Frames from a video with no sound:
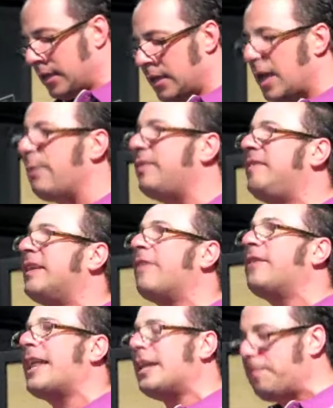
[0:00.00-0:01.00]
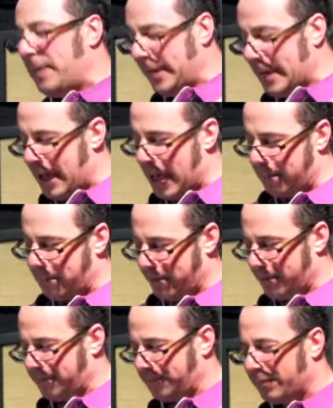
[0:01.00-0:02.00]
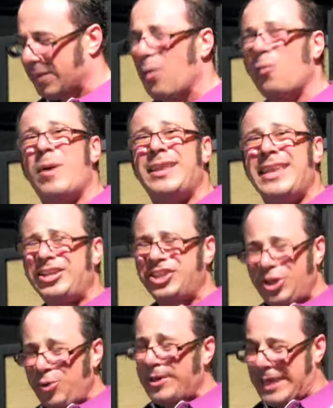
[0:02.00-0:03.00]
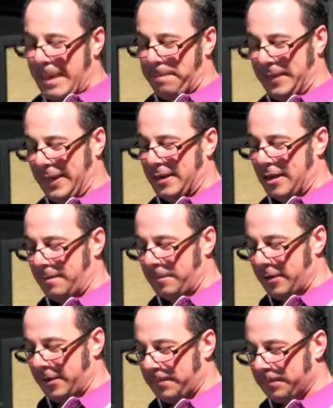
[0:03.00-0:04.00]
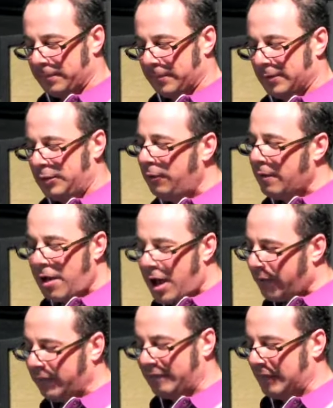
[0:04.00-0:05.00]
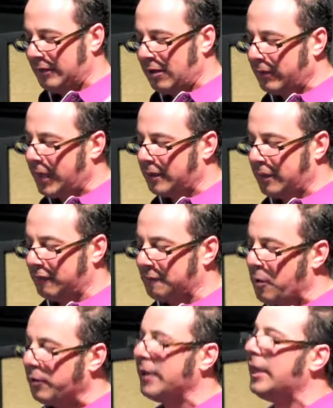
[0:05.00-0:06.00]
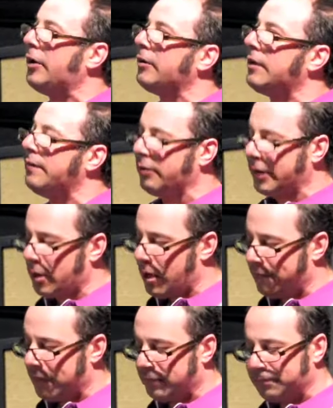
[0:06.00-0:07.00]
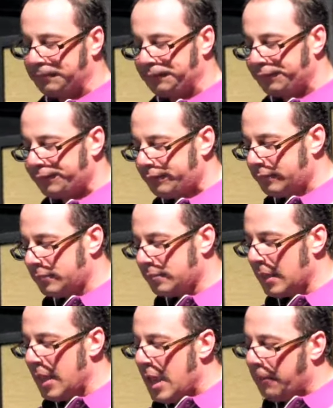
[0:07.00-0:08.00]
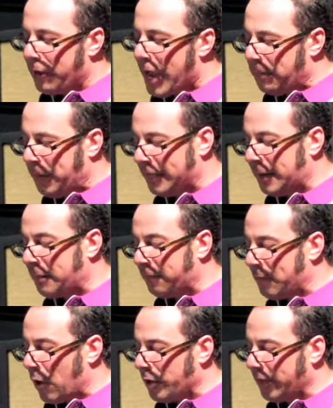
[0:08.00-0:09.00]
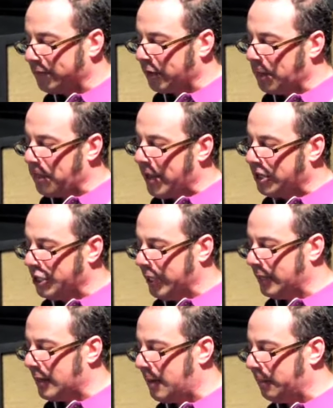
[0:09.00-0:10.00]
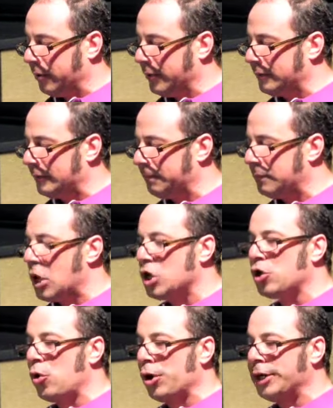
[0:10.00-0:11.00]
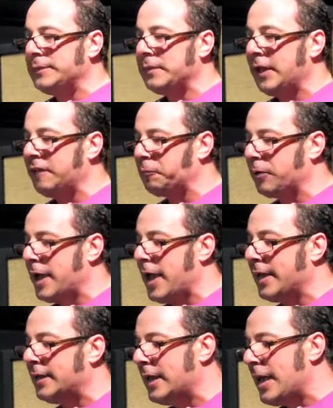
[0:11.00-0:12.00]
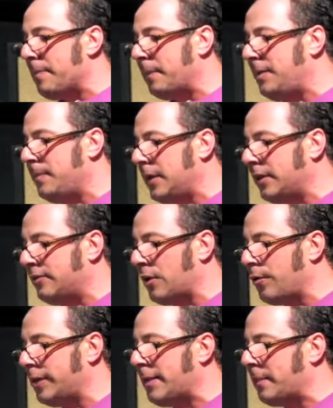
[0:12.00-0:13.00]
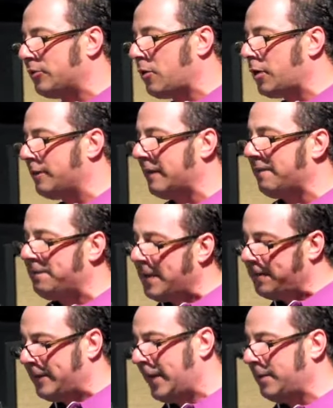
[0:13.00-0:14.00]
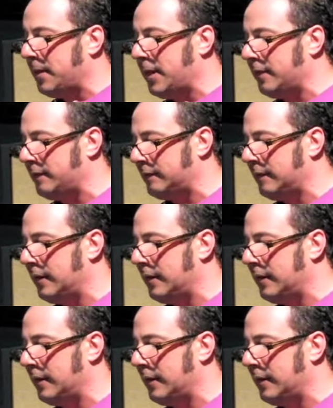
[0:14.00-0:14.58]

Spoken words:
I was sick of getting beat up. When did you get beat up? You obviously don't get to the smoking area very often. Brad picked up the phone and started punching in numbers. Gord, it's Brad. Meet me and Tony at McDonald's in 15 minutes.